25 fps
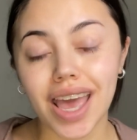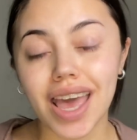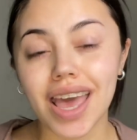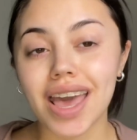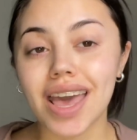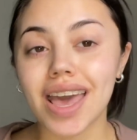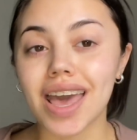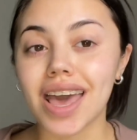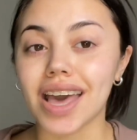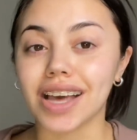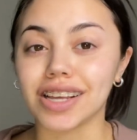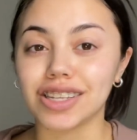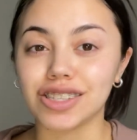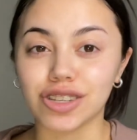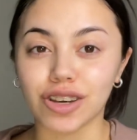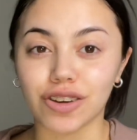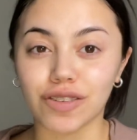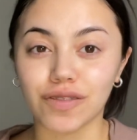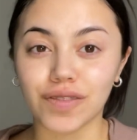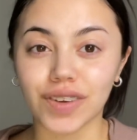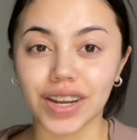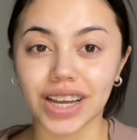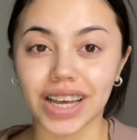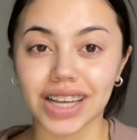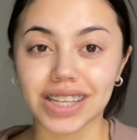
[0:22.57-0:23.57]
and don't
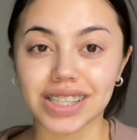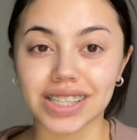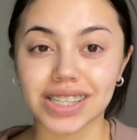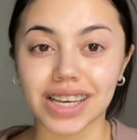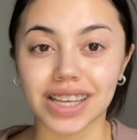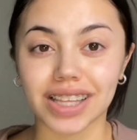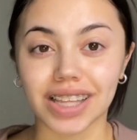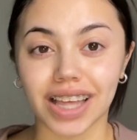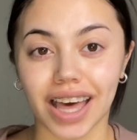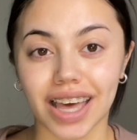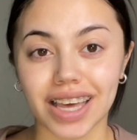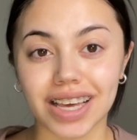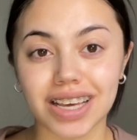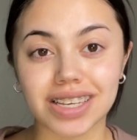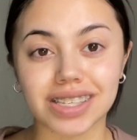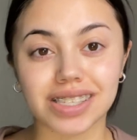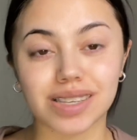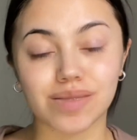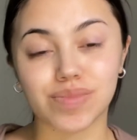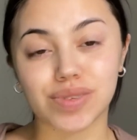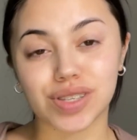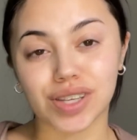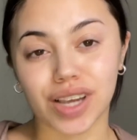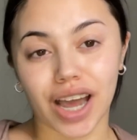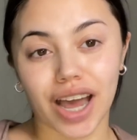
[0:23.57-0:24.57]
forget to like,
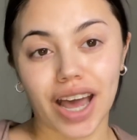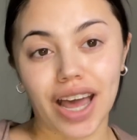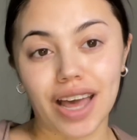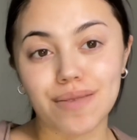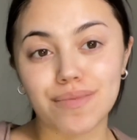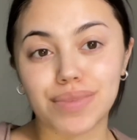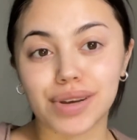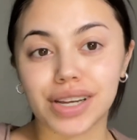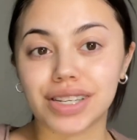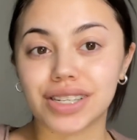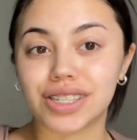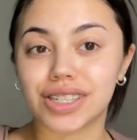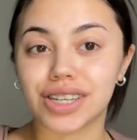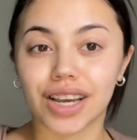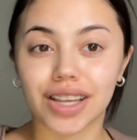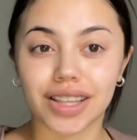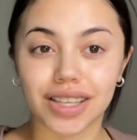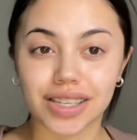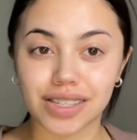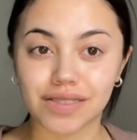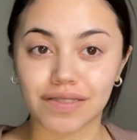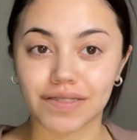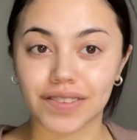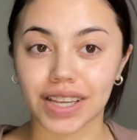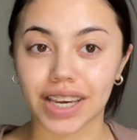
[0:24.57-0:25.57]
subscribe, and share
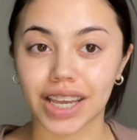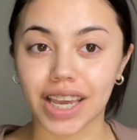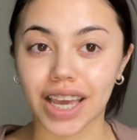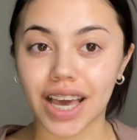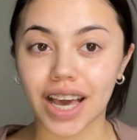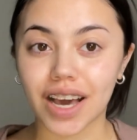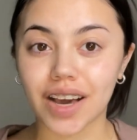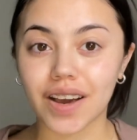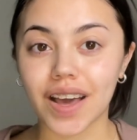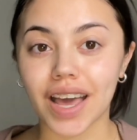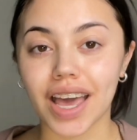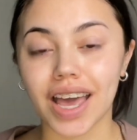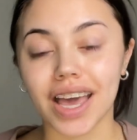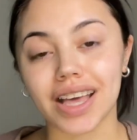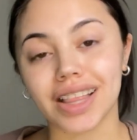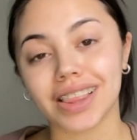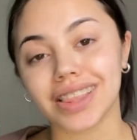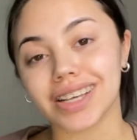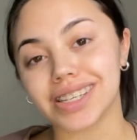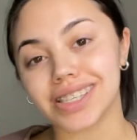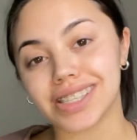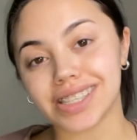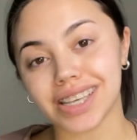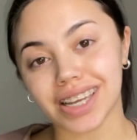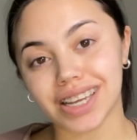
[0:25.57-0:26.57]
this video, and
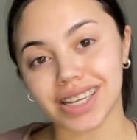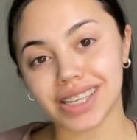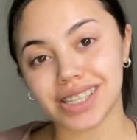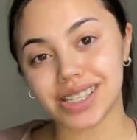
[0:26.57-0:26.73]
let's get into